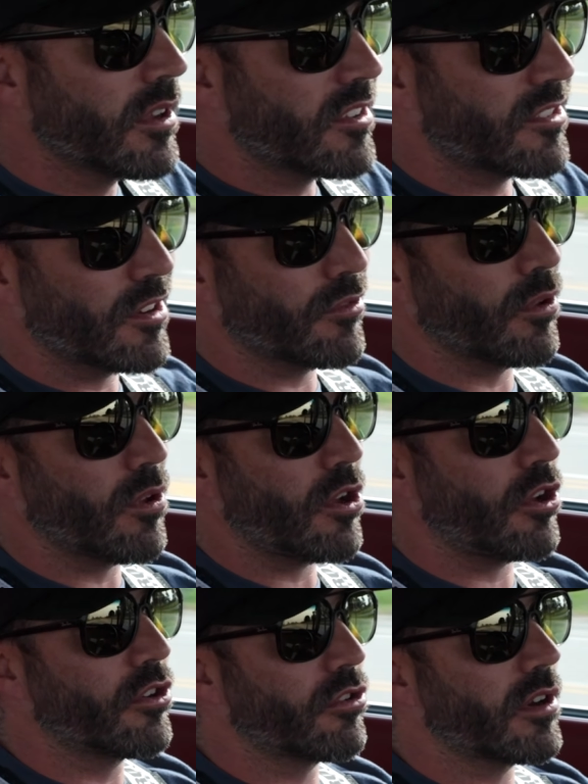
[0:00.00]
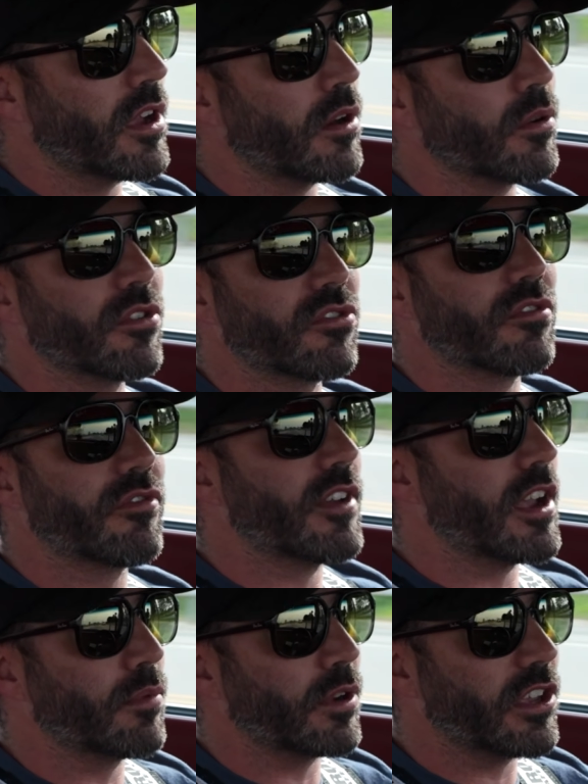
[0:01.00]
several hundred hours of
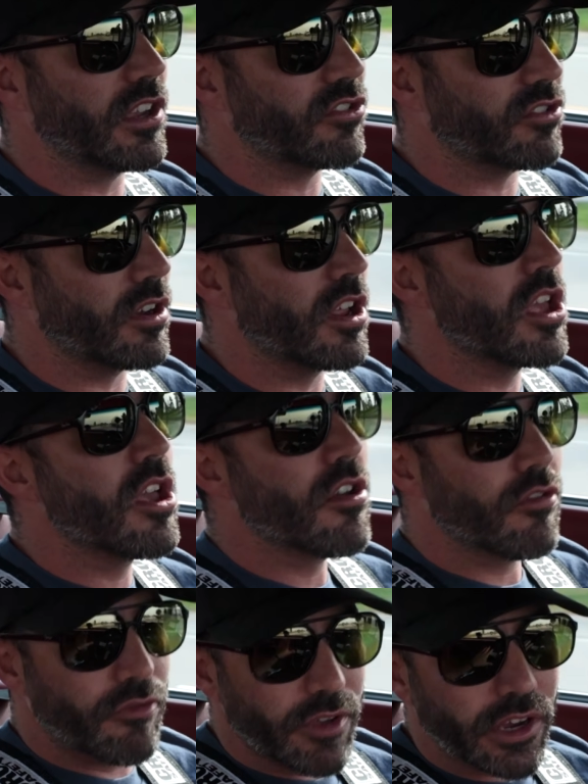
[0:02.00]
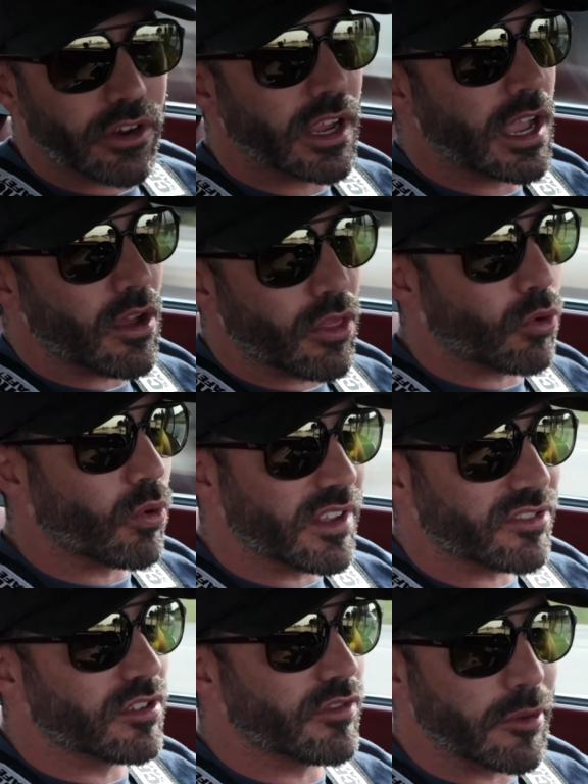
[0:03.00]
fabrication figuring out the
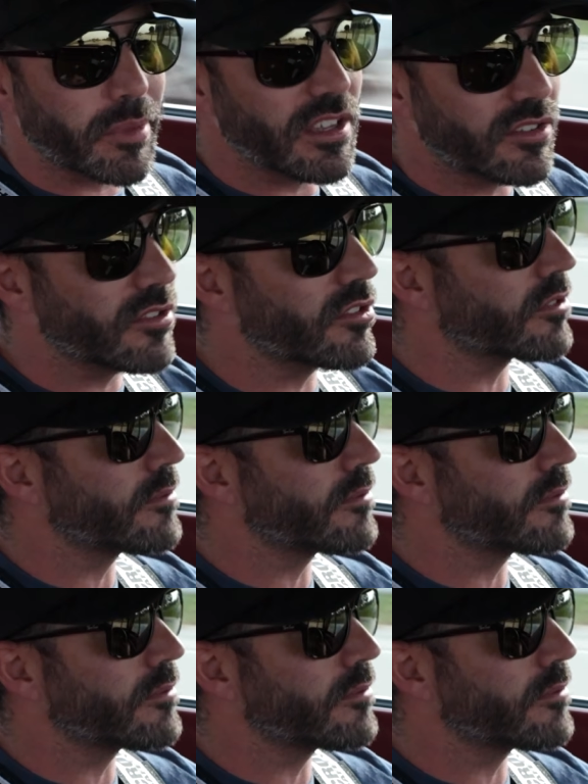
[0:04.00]
rest of the pieces.